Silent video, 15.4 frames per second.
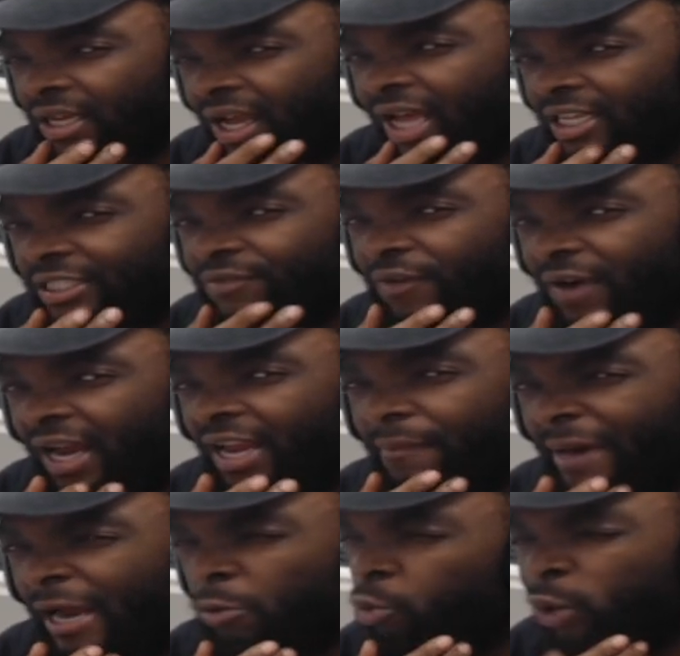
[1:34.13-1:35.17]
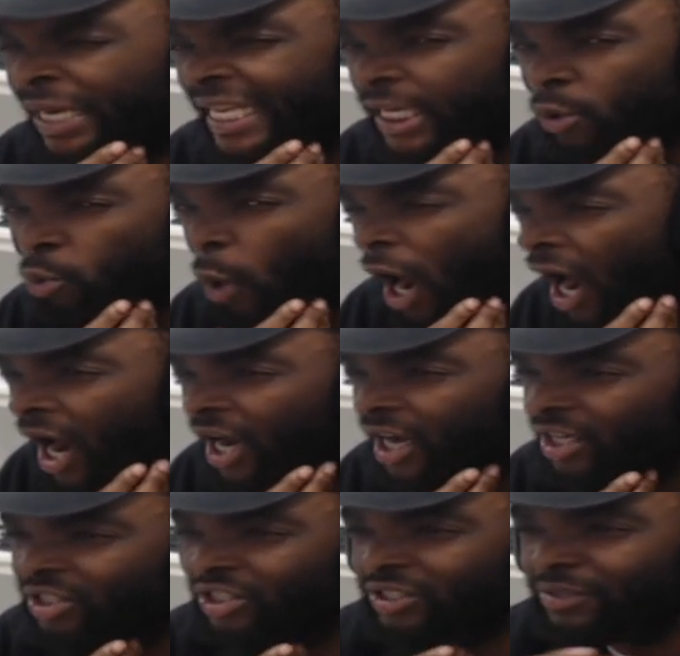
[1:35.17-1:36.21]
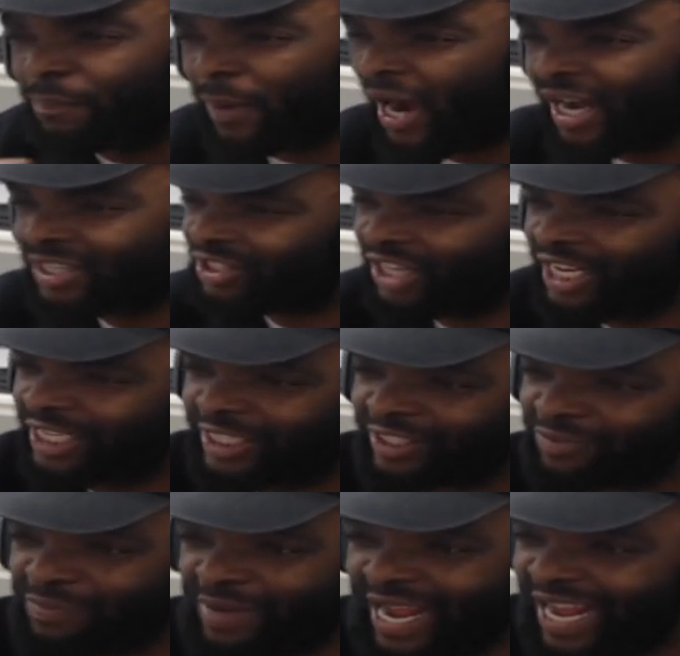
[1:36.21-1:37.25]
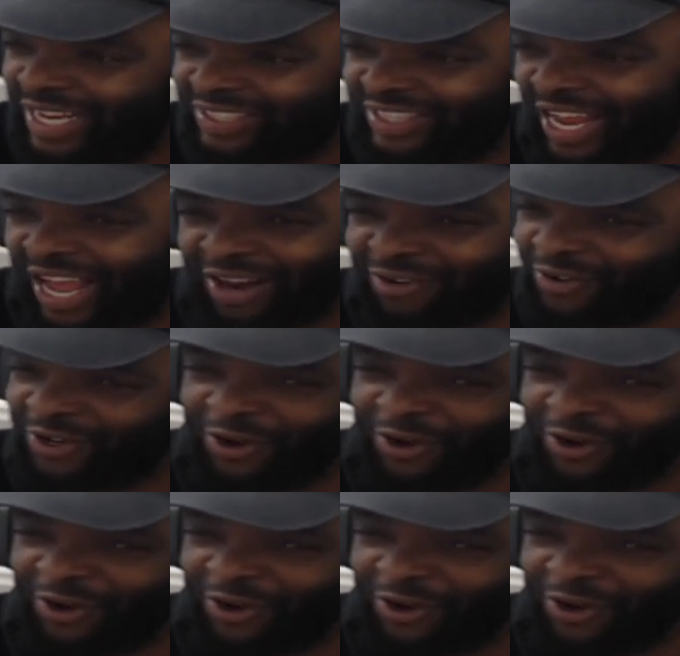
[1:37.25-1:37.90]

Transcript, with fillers: Alex in my wiggity wash Boncha this match. I don't